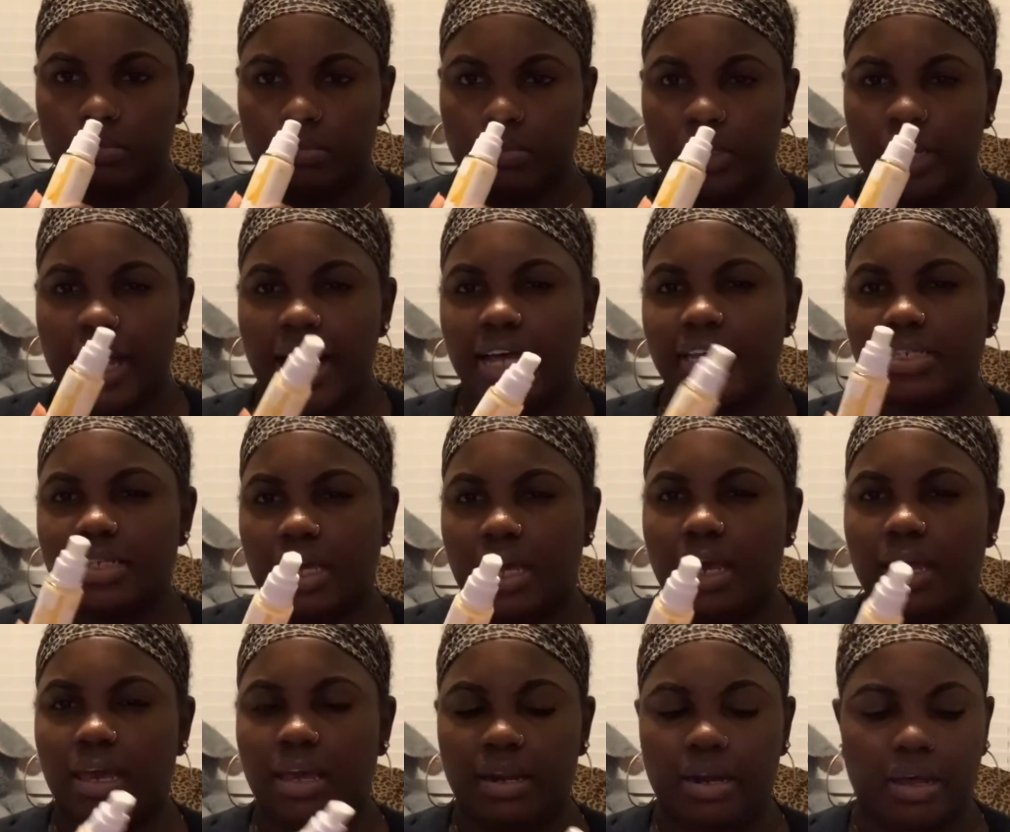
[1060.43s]
it has a
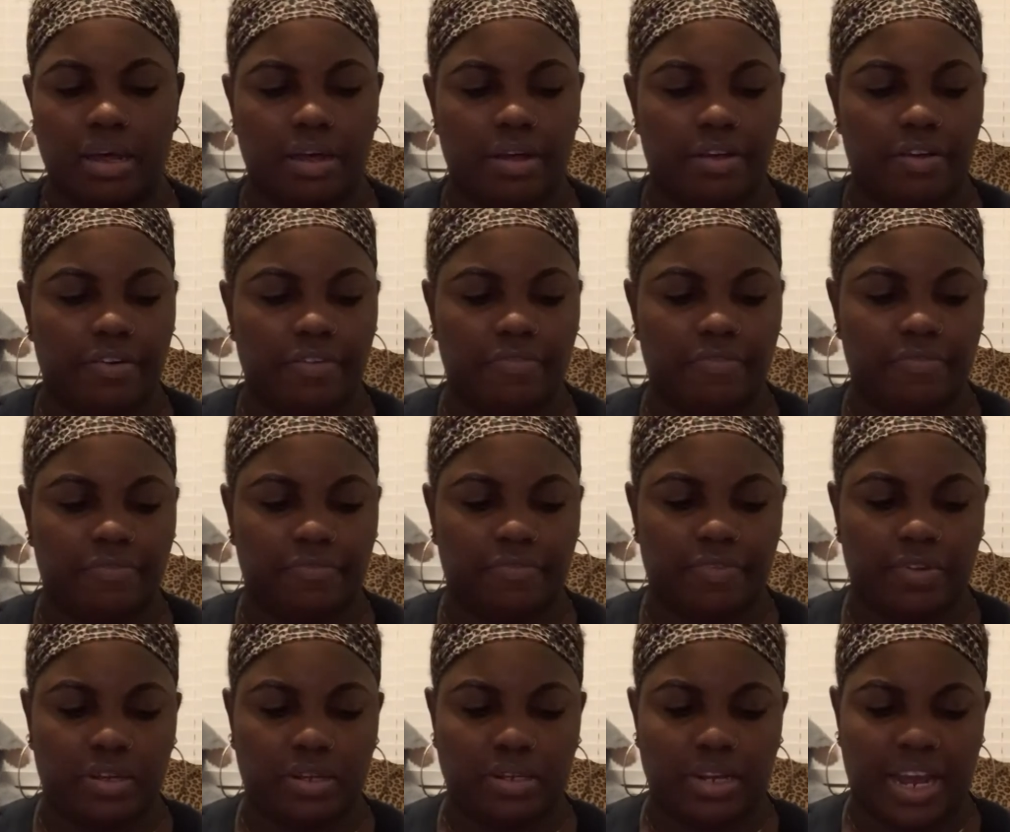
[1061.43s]
hint of
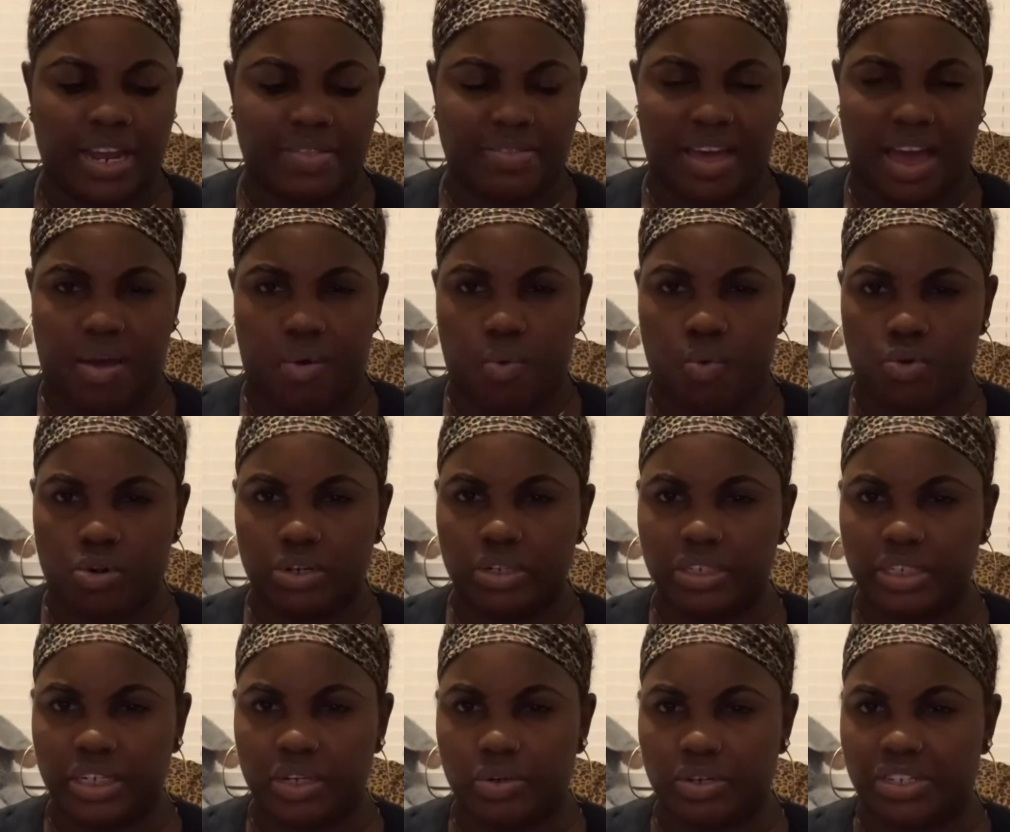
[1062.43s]
like that
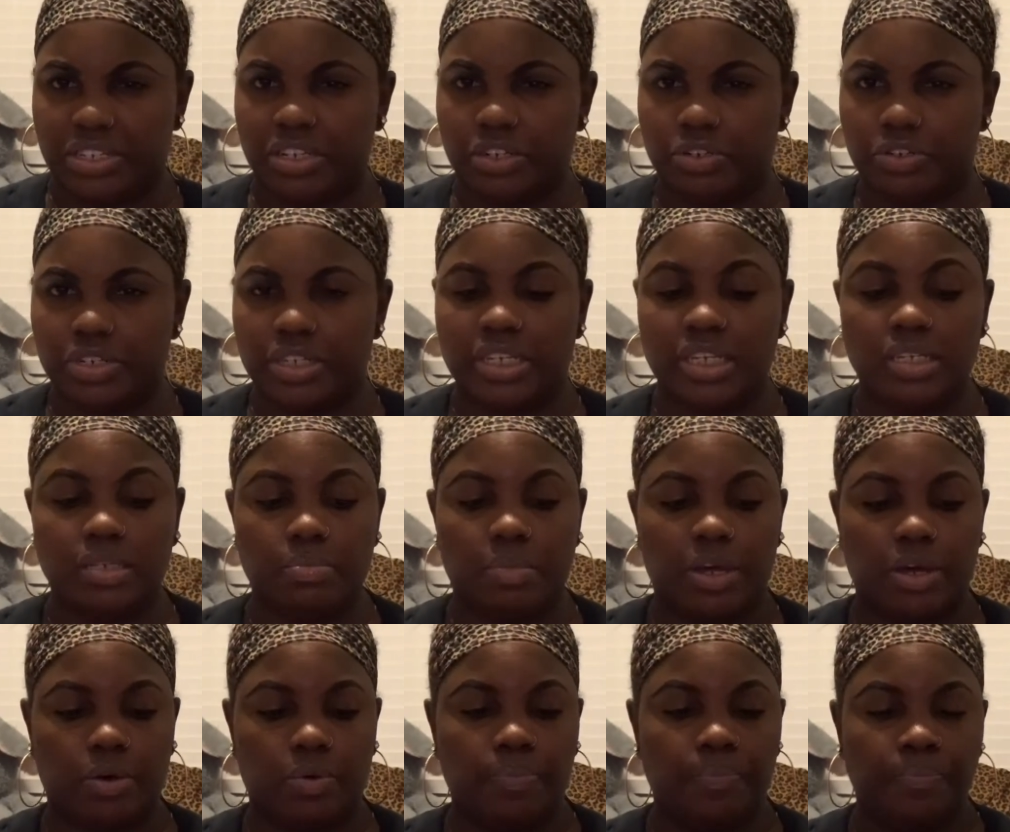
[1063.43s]
orangey or citrusy
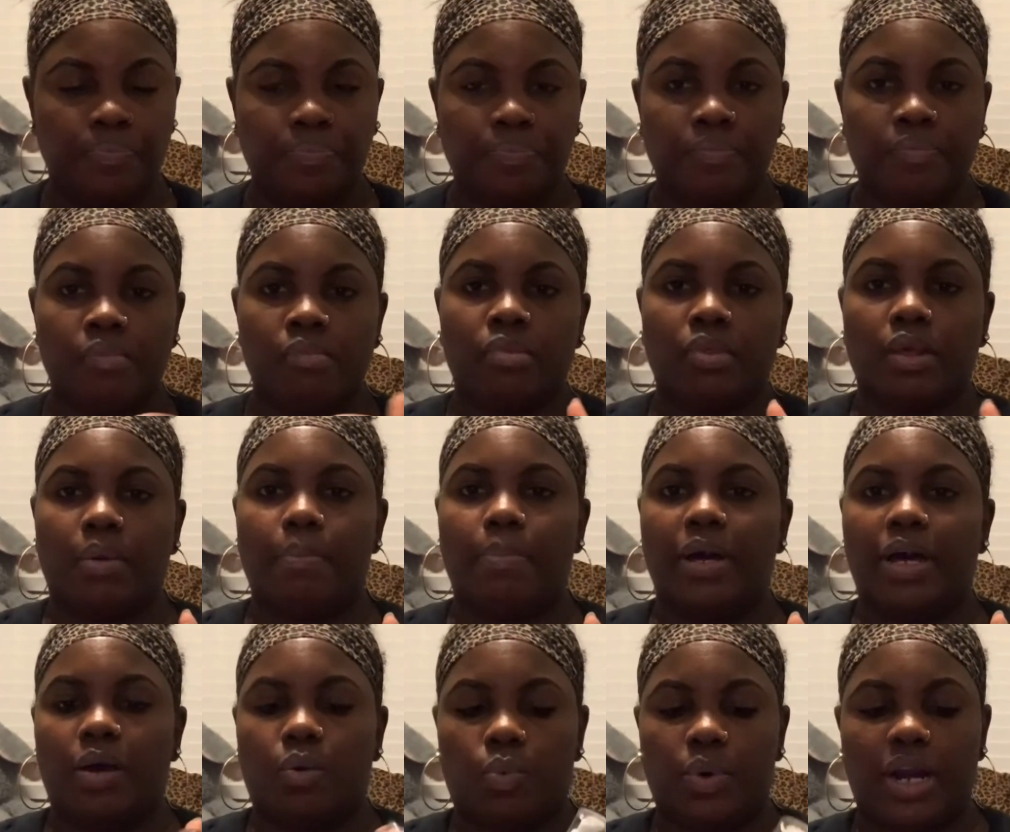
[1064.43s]
smell,
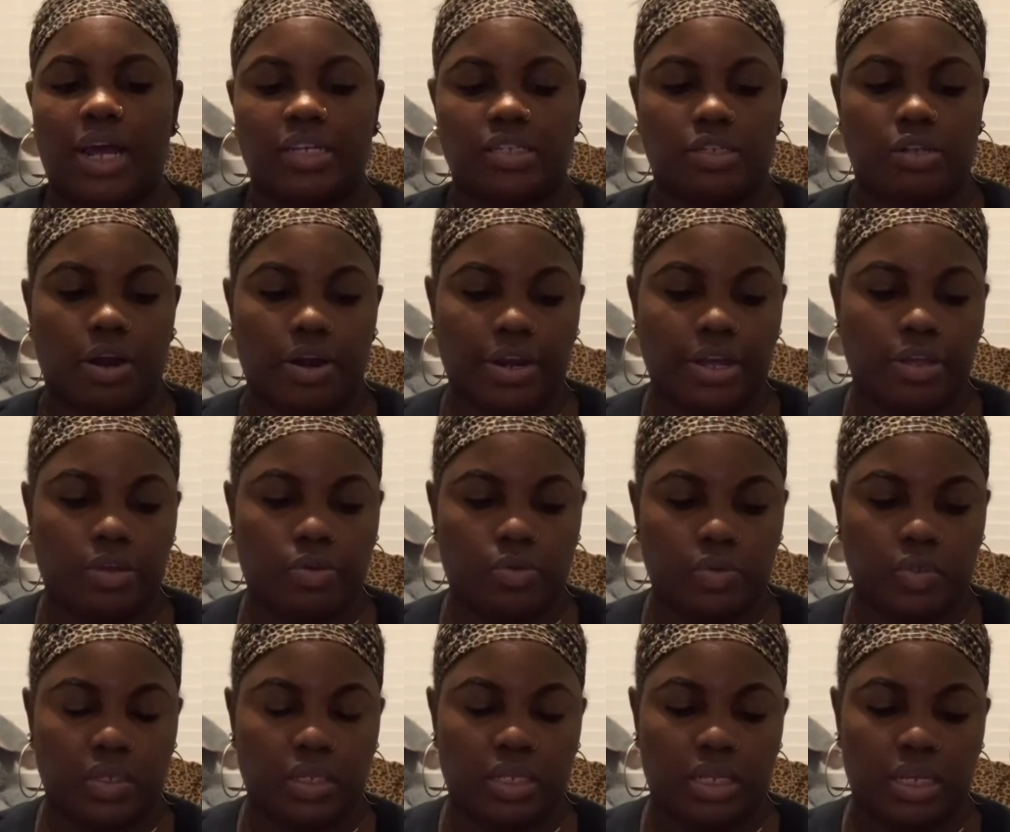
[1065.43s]
but when I started
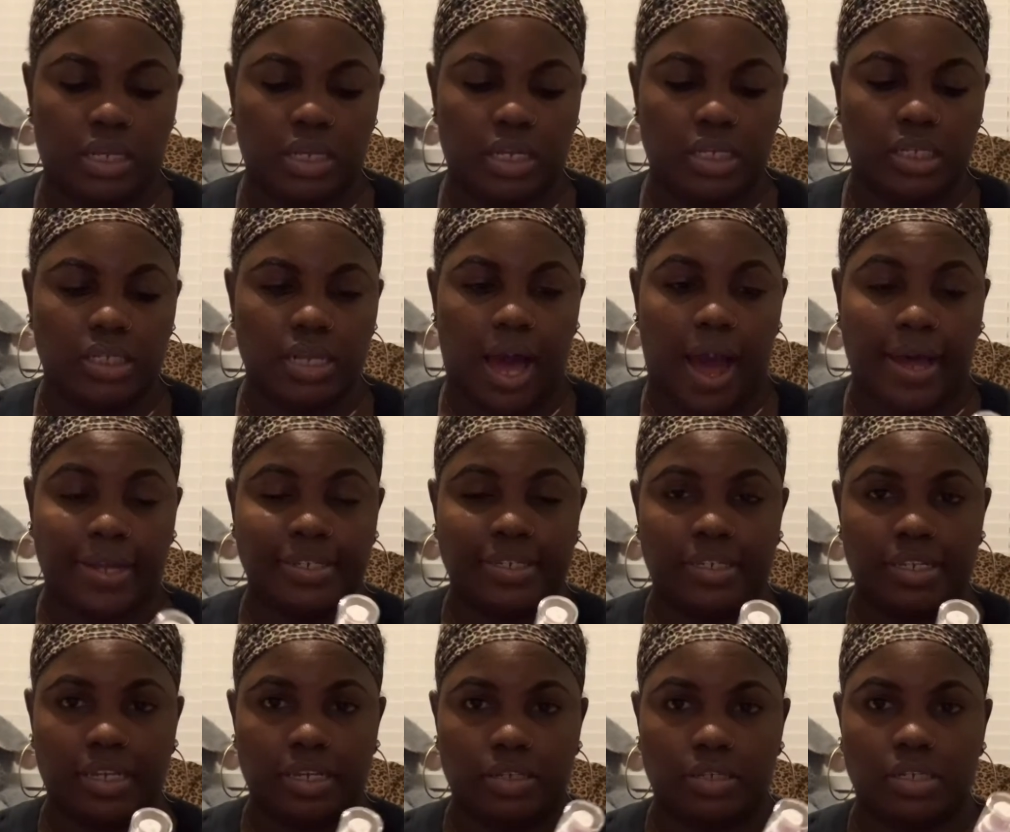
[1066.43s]
using this, I
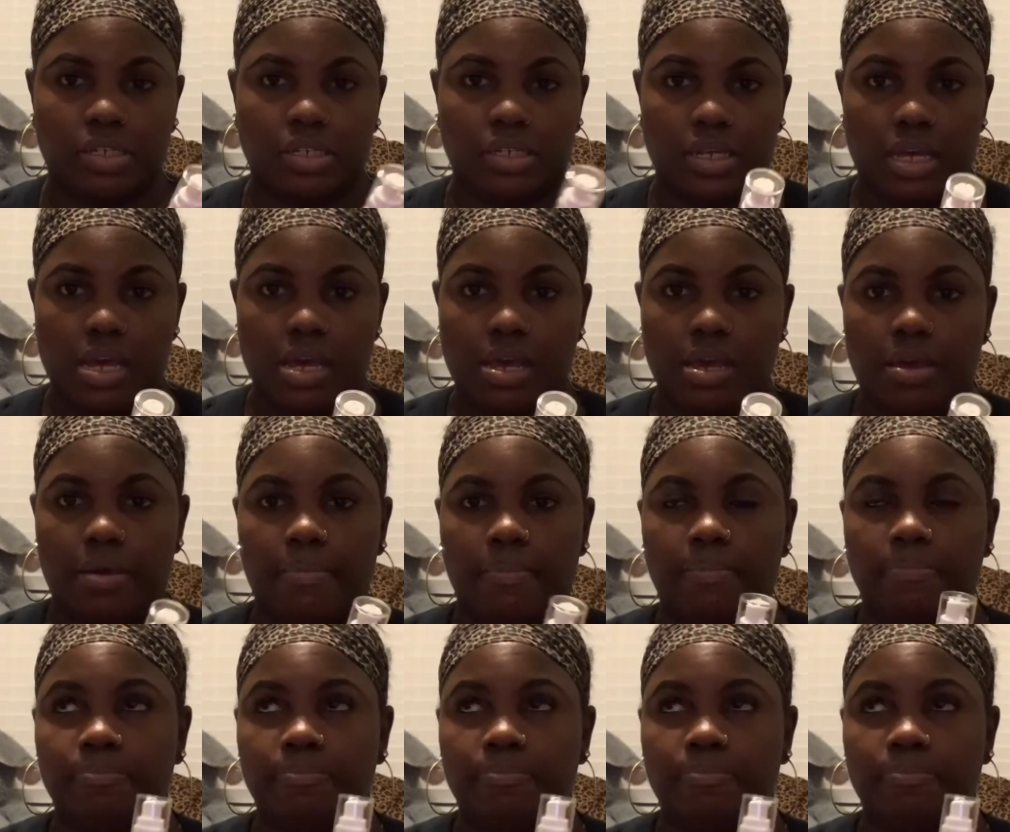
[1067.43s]
did see